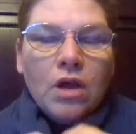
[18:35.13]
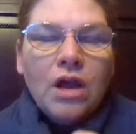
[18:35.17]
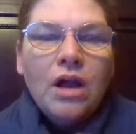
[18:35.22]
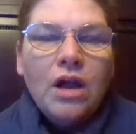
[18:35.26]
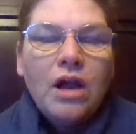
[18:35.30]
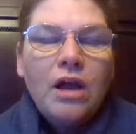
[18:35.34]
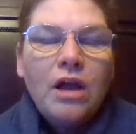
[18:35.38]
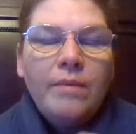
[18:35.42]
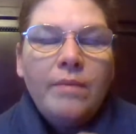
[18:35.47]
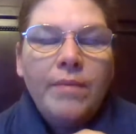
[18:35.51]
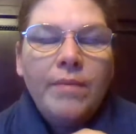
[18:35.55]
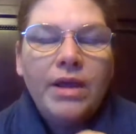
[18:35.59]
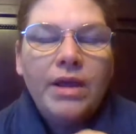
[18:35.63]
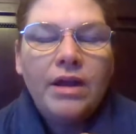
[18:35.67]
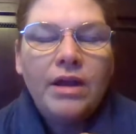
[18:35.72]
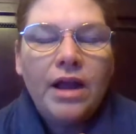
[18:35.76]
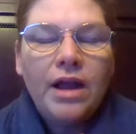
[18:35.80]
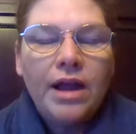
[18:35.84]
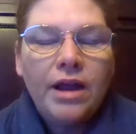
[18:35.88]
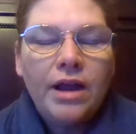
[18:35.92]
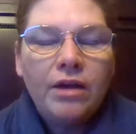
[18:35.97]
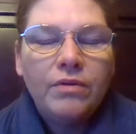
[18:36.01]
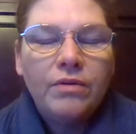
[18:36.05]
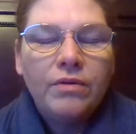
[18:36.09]
I'm at a
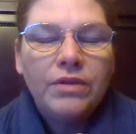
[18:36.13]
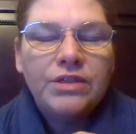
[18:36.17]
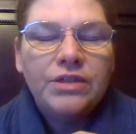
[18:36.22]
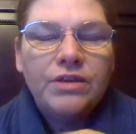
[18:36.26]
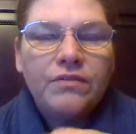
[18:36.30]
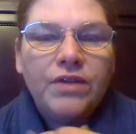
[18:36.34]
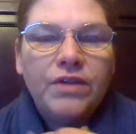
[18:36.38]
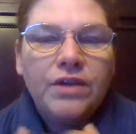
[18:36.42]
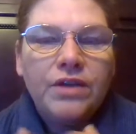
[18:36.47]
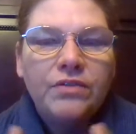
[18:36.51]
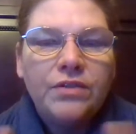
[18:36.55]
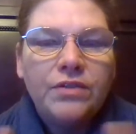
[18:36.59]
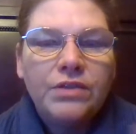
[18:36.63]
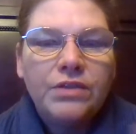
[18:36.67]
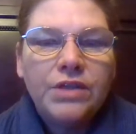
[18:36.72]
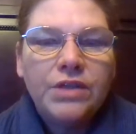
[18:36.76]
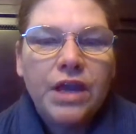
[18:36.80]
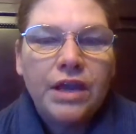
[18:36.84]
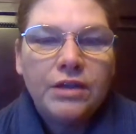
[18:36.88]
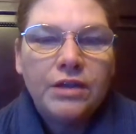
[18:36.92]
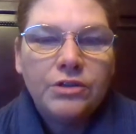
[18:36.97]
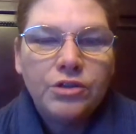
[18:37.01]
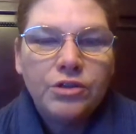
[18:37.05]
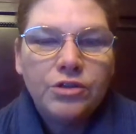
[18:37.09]
higher risk of getting these
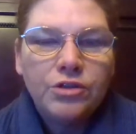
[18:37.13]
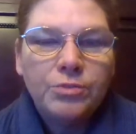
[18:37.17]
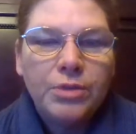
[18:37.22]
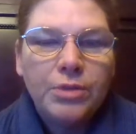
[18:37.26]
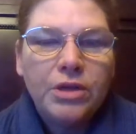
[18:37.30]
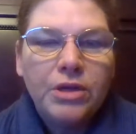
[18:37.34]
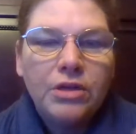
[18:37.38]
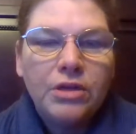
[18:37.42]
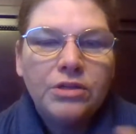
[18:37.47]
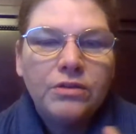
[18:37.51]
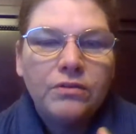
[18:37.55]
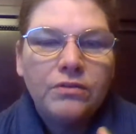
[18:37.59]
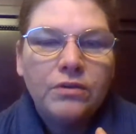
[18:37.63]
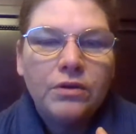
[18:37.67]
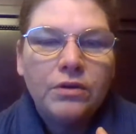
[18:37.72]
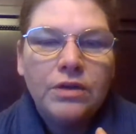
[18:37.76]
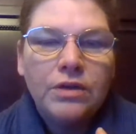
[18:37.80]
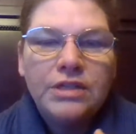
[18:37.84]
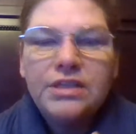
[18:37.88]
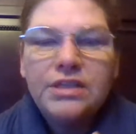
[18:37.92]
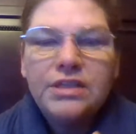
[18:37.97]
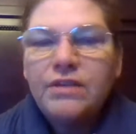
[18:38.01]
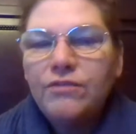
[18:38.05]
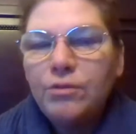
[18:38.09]
cancers because of,
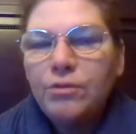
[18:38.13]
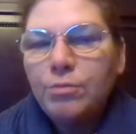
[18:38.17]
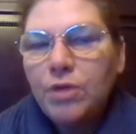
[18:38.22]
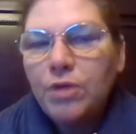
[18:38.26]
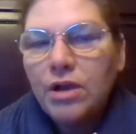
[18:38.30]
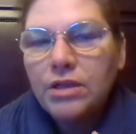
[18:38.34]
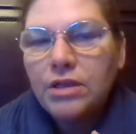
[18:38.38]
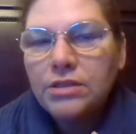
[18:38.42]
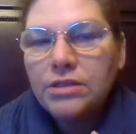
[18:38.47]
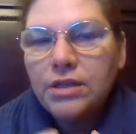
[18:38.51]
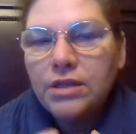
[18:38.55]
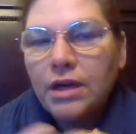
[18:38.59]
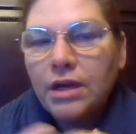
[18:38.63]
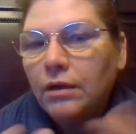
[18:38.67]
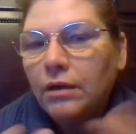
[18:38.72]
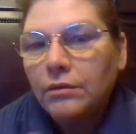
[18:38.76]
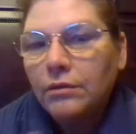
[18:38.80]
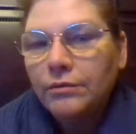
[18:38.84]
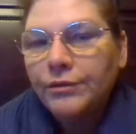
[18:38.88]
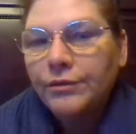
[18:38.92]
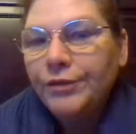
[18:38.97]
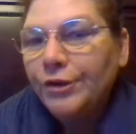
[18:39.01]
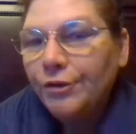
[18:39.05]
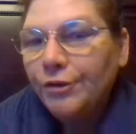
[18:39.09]
except for prostate.
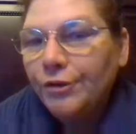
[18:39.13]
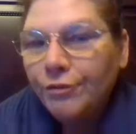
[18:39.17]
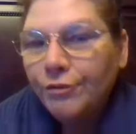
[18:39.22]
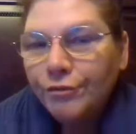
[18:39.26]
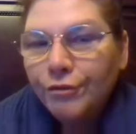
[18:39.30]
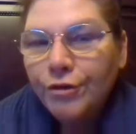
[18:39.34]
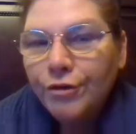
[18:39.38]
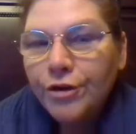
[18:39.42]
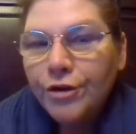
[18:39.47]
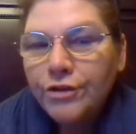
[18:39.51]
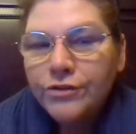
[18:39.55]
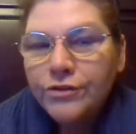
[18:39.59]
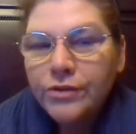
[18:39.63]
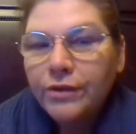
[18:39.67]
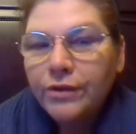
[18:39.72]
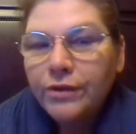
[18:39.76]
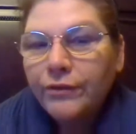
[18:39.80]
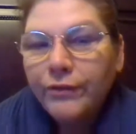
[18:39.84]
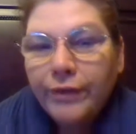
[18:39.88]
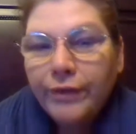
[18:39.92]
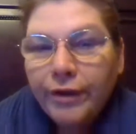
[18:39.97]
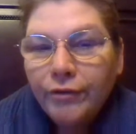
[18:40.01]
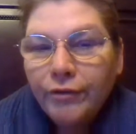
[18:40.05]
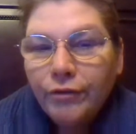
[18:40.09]
Of course, I don't
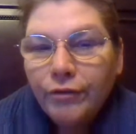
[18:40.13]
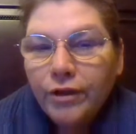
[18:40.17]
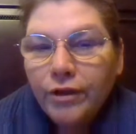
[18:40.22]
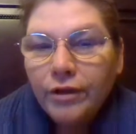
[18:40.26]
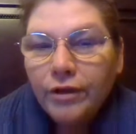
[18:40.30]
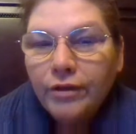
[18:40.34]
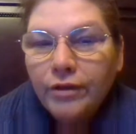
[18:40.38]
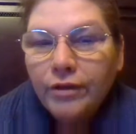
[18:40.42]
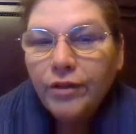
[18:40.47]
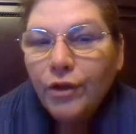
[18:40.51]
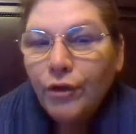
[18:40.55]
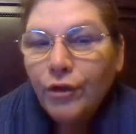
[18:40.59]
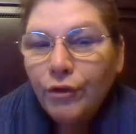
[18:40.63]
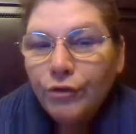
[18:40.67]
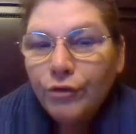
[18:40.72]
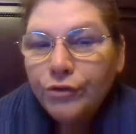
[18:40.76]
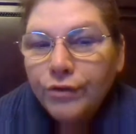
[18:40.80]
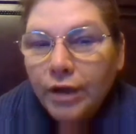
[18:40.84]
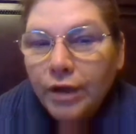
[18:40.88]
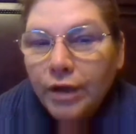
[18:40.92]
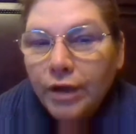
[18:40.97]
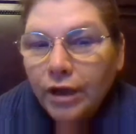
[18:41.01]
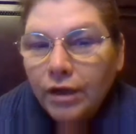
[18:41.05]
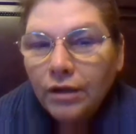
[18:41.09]
have one of those,
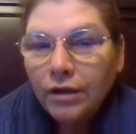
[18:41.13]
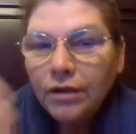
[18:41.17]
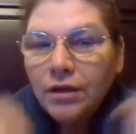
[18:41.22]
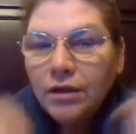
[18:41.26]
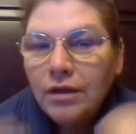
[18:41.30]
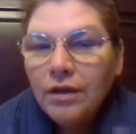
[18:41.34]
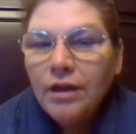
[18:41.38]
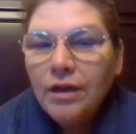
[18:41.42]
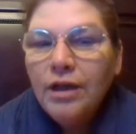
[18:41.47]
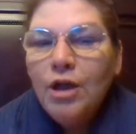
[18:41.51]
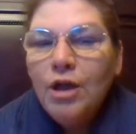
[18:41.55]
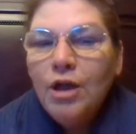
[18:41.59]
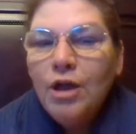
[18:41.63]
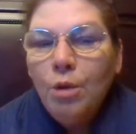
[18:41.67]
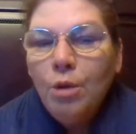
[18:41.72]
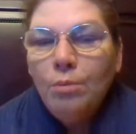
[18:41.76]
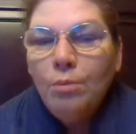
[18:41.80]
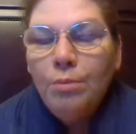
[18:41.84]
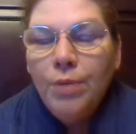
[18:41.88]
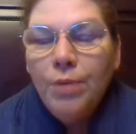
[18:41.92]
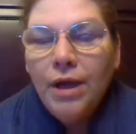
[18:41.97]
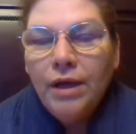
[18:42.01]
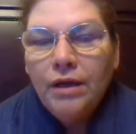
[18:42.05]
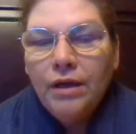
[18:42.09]
right?
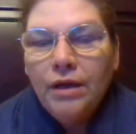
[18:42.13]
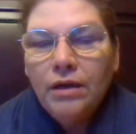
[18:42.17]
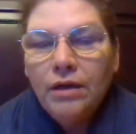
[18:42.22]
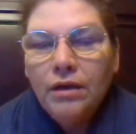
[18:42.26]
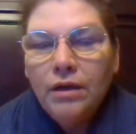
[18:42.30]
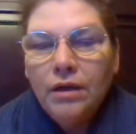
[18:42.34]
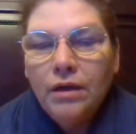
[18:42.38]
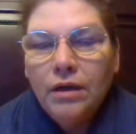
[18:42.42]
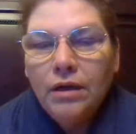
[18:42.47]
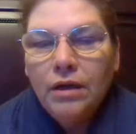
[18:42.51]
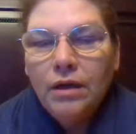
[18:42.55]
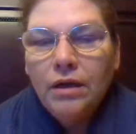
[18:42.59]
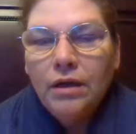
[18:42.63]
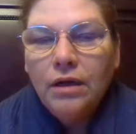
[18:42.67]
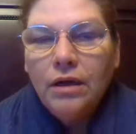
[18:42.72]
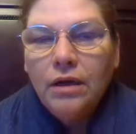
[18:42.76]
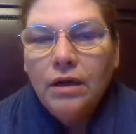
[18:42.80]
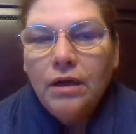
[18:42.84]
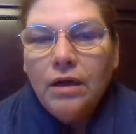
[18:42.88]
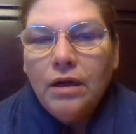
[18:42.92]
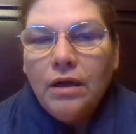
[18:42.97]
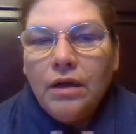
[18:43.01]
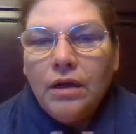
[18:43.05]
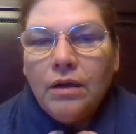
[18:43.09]
But
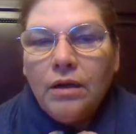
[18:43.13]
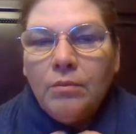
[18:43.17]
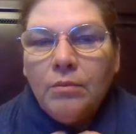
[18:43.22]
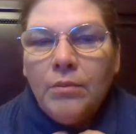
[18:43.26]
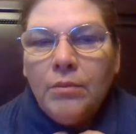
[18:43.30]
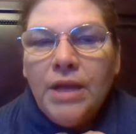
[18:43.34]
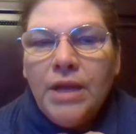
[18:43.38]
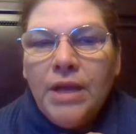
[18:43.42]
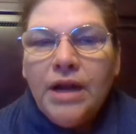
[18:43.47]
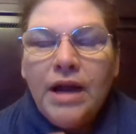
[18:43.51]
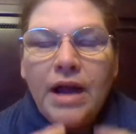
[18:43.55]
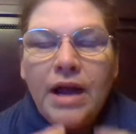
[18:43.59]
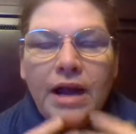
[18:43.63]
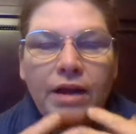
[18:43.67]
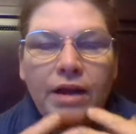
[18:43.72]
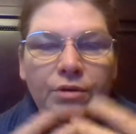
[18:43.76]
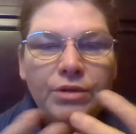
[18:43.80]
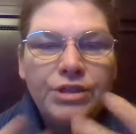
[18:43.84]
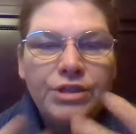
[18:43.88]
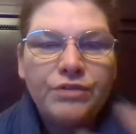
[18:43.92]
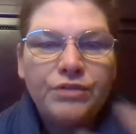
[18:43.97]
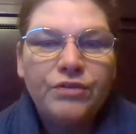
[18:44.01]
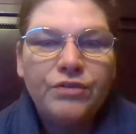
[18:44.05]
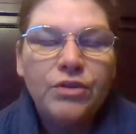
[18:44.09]
I'm at a higher
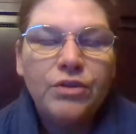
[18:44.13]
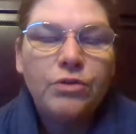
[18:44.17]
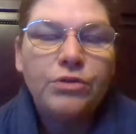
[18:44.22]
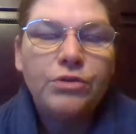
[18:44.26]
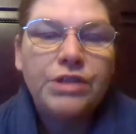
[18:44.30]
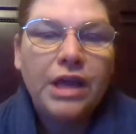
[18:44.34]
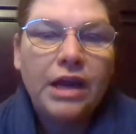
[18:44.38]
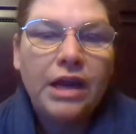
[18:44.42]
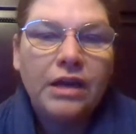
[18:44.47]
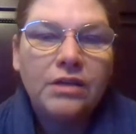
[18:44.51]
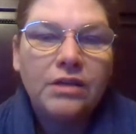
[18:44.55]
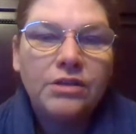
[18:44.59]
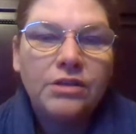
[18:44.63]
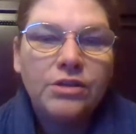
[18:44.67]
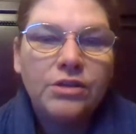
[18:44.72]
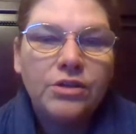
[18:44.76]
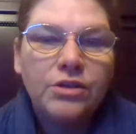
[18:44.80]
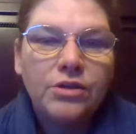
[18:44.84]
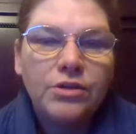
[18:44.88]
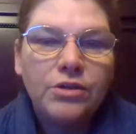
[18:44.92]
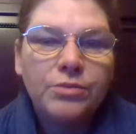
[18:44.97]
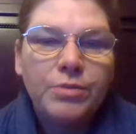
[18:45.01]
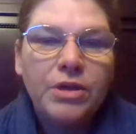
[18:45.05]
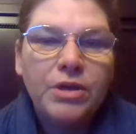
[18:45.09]
risk for those
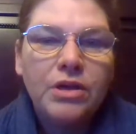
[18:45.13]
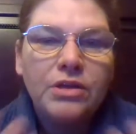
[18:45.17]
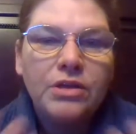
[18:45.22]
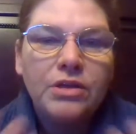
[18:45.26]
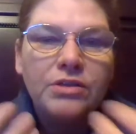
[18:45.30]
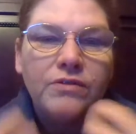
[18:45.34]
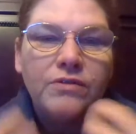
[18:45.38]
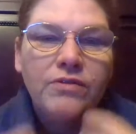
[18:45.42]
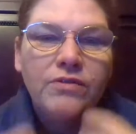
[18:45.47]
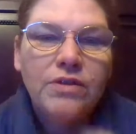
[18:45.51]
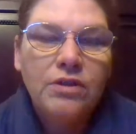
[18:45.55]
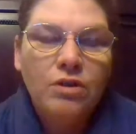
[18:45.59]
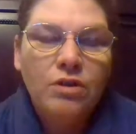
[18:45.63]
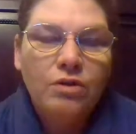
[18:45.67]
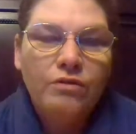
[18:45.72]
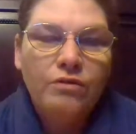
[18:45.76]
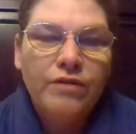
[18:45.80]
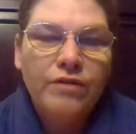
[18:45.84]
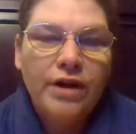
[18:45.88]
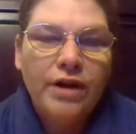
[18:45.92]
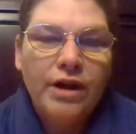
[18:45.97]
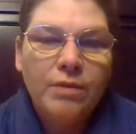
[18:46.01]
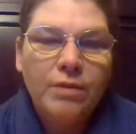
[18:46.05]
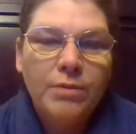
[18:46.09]
cancers because of the low
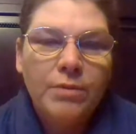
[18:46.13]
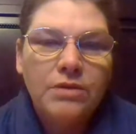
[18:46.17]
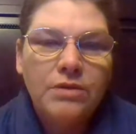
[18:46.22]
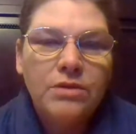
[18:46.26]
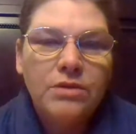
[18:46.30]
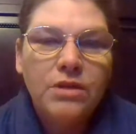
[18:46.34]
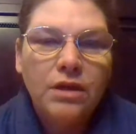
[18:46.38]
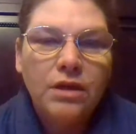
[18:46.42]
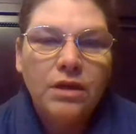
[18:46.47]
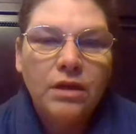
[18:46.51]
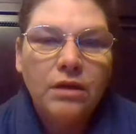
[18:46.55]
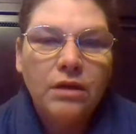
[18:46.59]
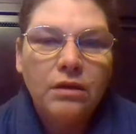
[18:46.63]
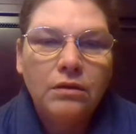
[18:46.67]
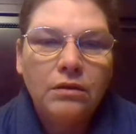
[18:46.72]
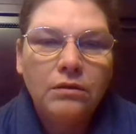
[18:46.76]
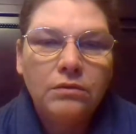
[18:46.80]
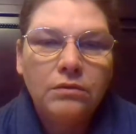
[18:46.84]
vitamin D.